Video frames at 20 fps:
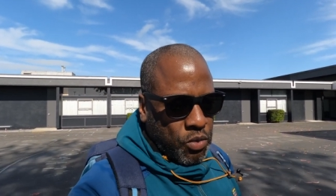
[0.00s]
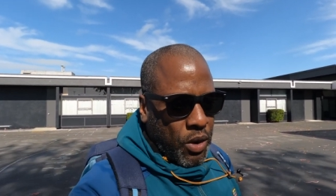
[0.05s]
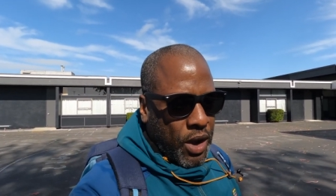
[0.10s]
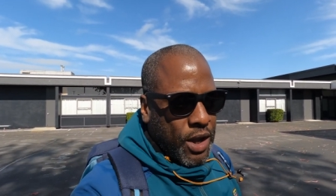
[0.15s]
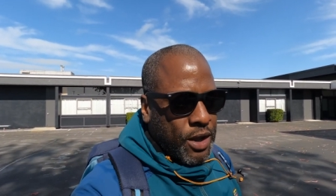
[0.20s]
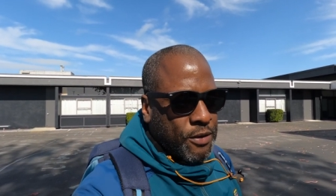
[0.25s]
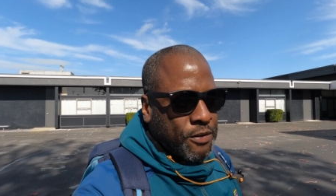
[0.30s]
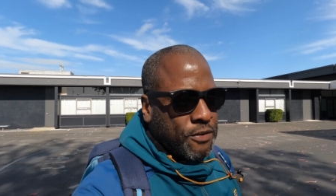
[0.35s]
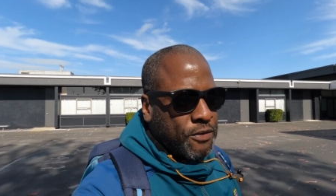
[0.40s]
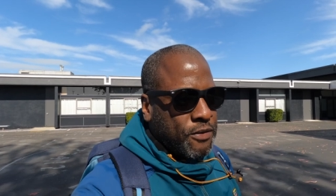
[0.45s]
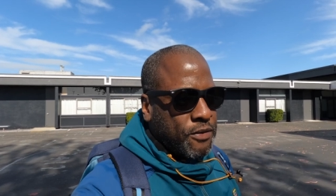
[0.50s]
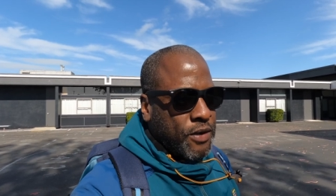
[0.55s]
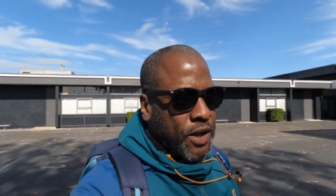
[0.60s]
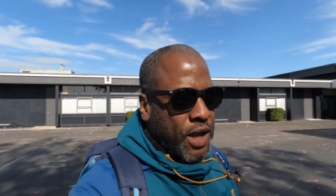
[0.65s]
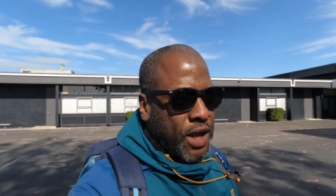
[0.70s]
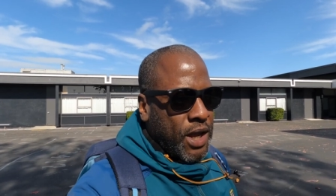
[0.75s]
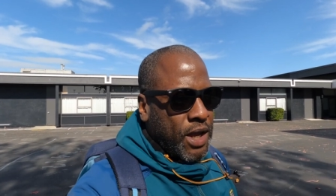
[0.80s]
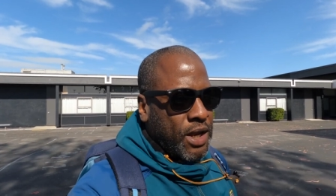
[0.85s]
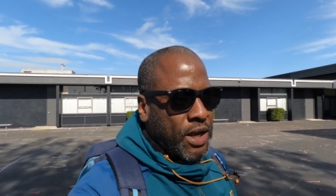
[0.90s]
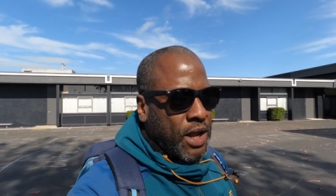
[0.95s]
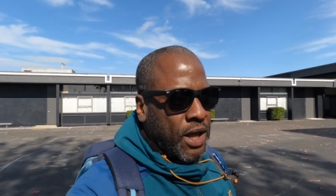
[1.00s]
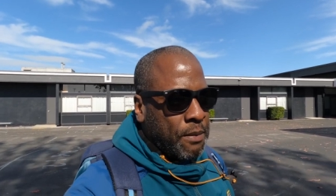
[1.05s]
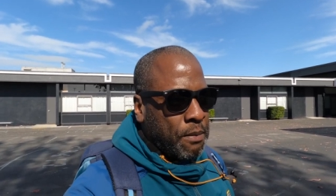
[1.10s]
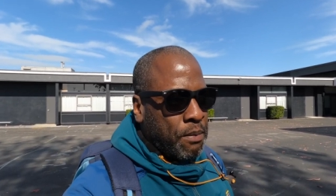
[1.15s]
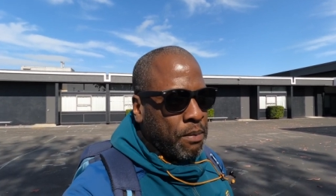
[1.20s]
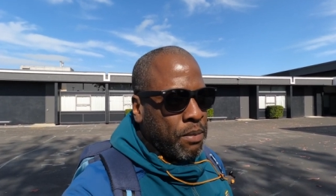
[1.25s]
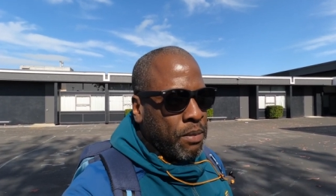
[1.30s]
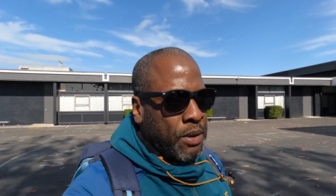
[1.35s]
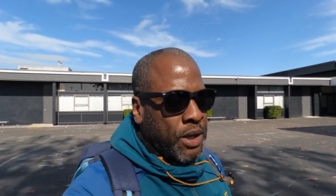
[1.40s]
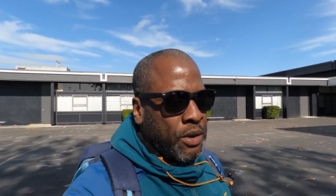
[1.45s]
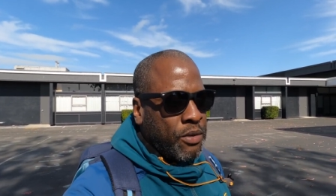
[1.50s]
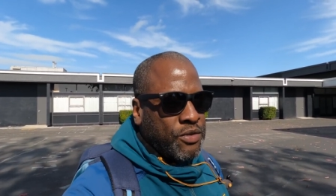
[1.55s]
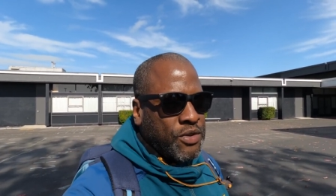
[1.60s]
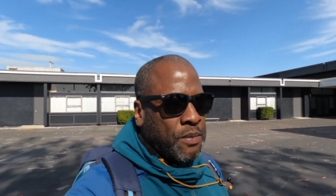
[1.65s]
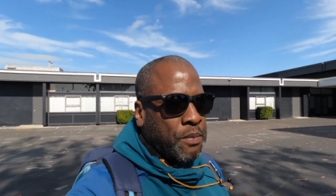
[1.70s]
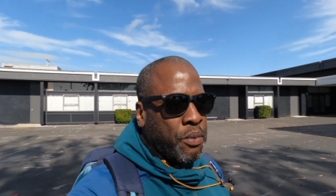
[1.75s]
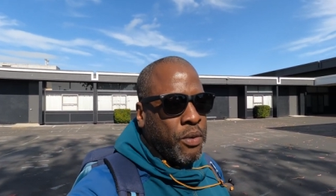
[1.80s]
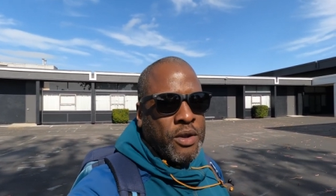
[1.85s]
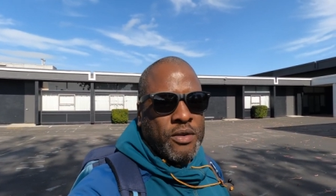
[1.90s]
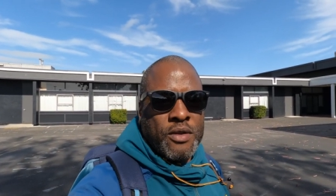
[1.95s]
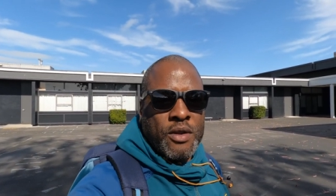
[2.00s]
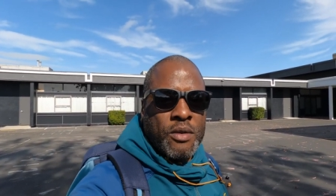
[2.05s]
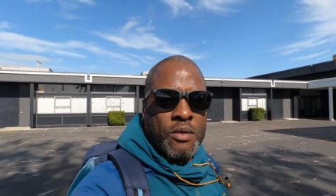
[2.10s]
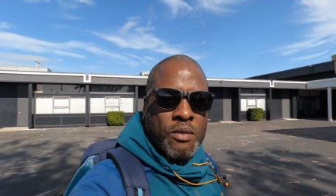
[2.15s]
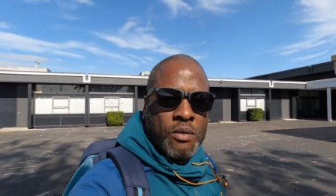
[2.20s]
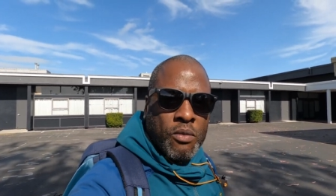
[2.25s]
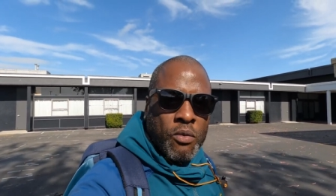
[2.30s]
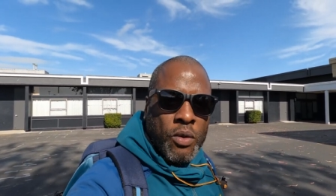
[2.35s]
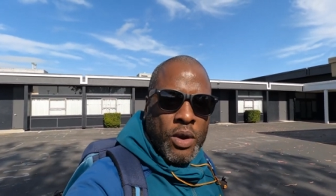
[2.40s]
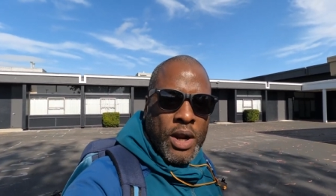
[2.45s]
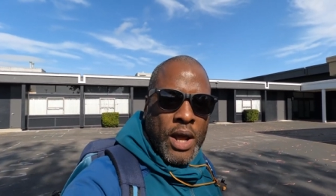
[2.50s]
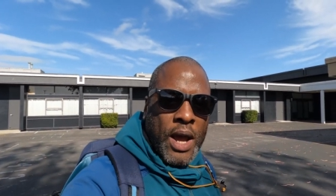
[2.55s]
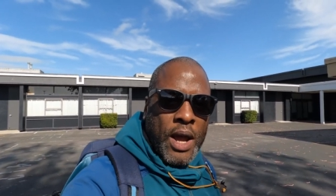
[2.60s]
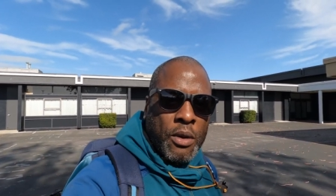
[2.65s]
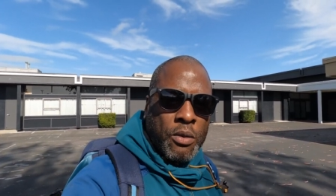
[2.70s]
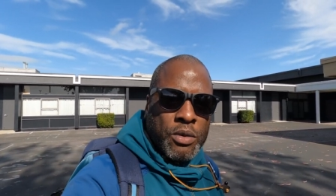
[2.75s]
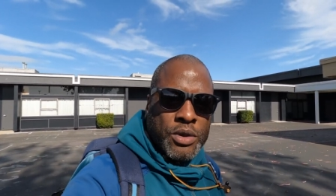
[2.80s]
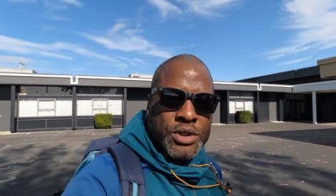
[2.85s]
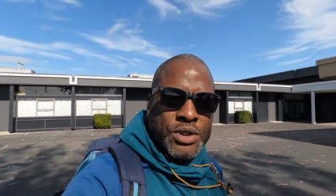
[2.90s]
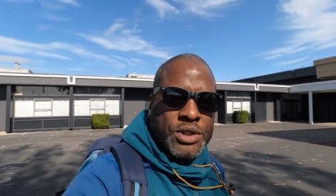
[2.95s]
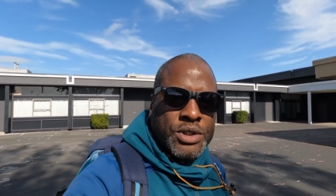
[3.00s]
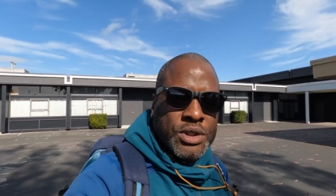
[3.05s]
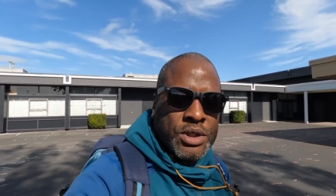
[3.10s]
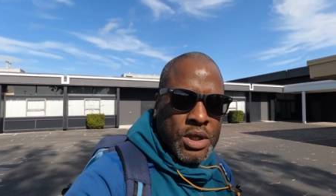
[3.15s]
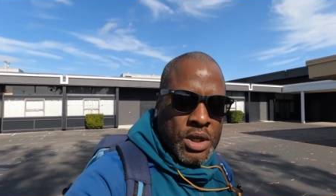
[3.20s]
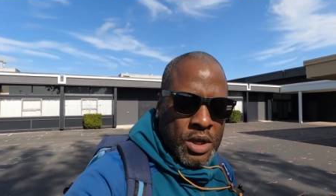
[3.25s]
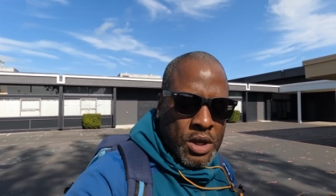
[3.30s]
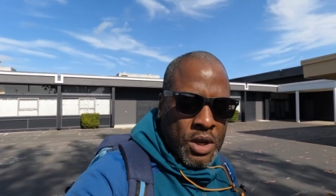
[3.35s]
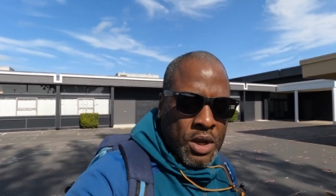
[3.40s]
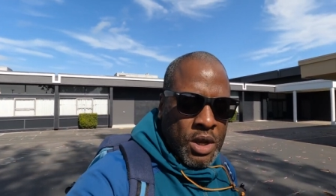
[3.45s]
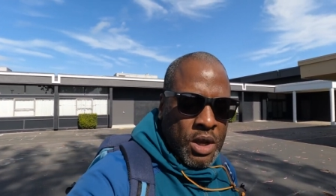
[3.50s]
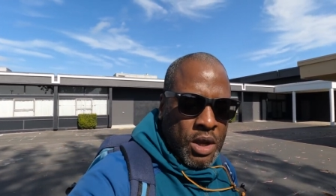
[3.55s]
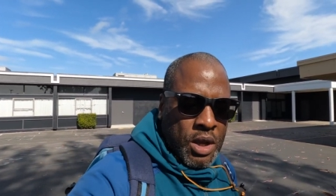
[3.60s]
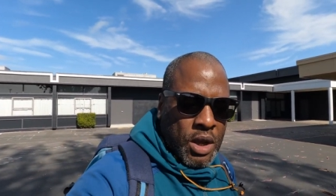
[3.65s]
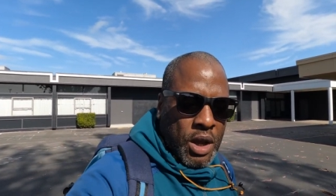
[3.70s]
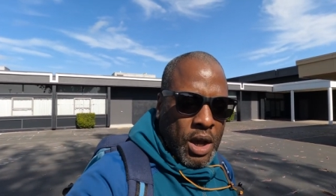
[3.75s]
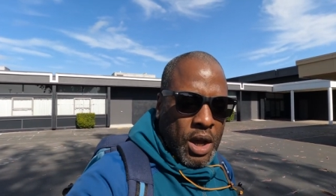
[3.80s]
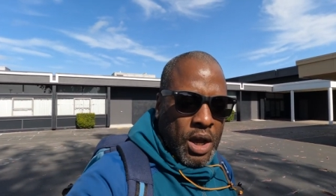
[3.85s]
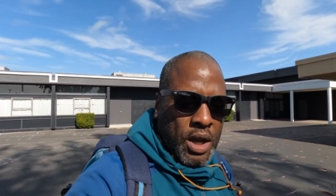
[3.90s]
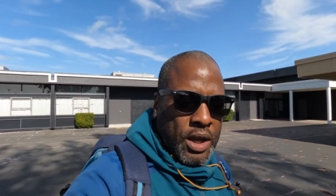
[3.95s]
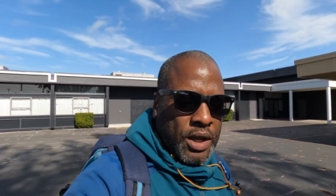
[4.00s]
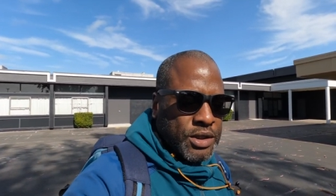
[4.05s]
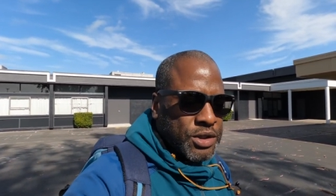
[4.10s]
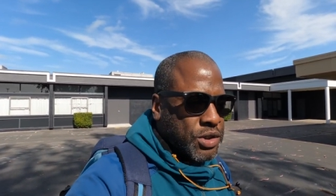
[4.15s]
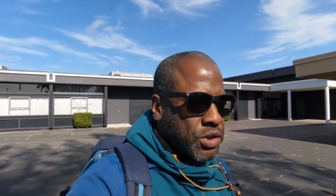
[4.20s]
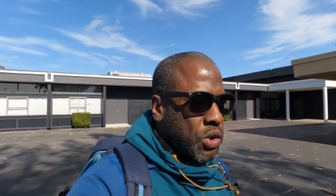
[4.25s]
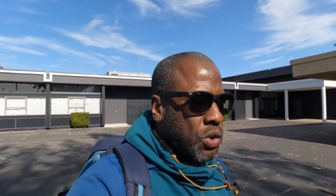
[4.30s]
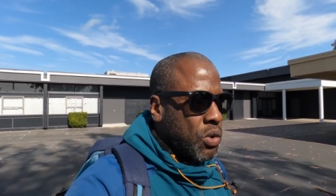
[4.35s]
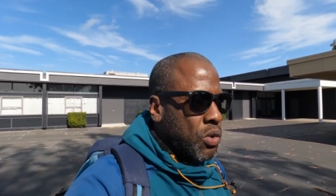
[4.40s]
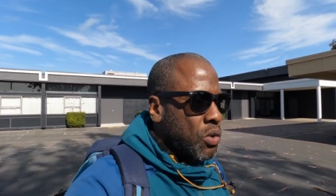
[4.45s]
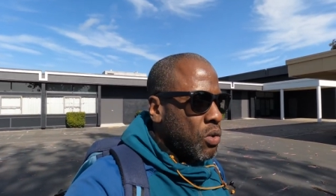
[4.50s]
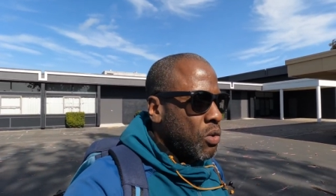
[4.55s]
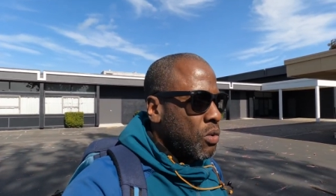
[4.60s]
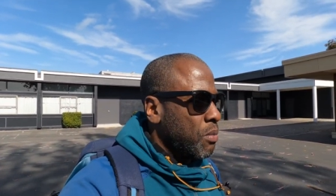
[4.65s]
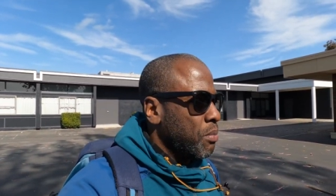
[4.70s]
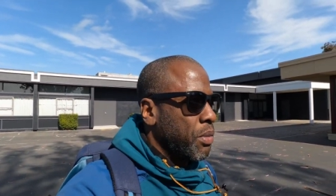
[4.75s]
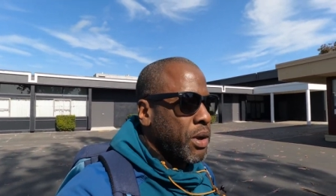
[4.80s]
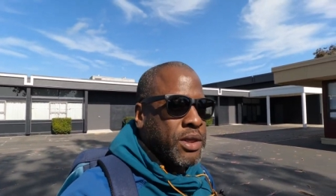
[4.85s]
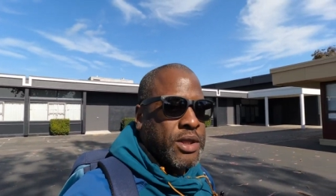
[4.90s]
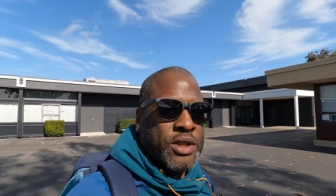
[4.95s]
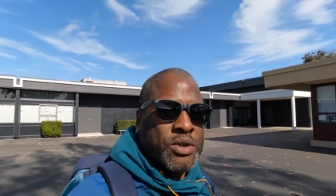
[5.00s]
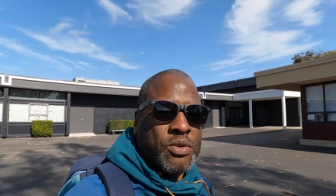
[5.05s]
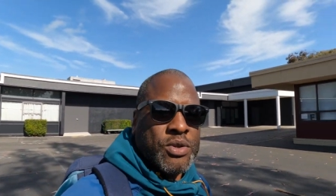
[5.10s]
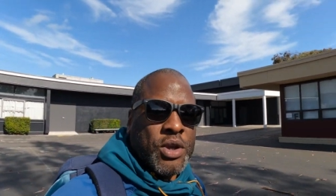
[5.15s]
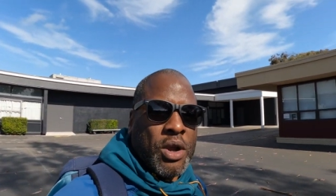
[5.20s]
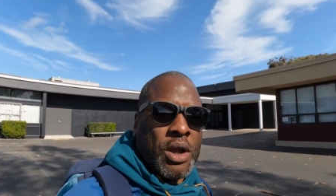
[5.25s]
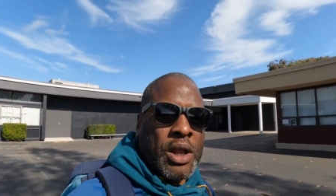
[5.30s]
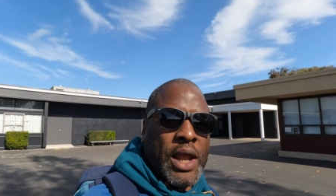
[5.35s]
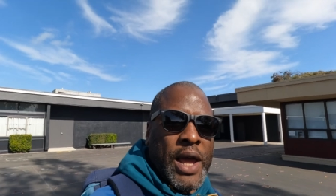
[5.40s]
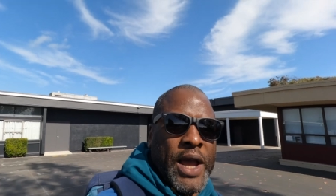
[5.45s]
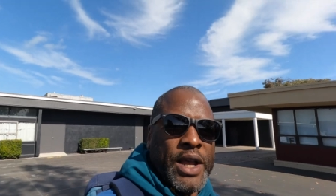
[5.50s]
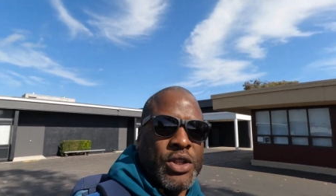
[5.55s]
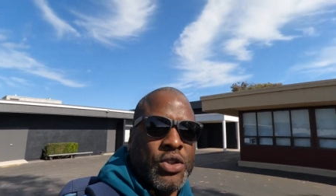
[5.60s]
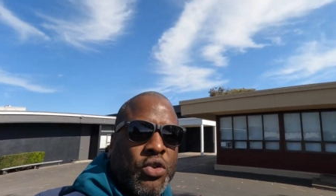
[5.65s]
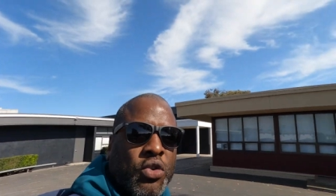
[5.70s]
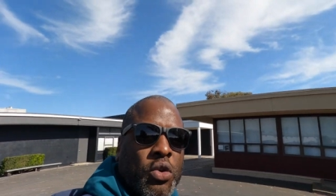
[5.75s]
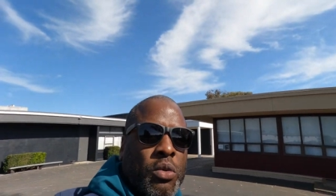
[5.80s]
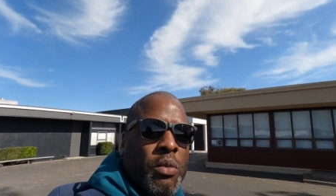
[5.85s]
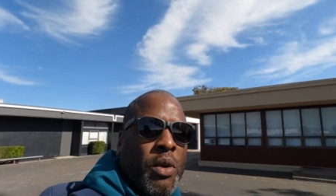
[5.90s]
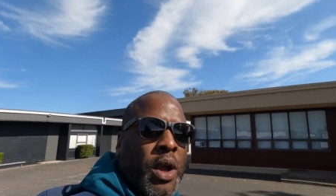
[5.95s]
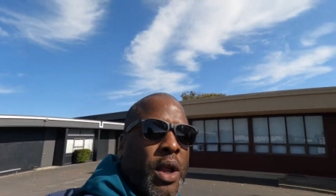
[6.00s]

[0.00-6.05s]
wife, and I, he was in prison when I was uh, in school. But this was our classroom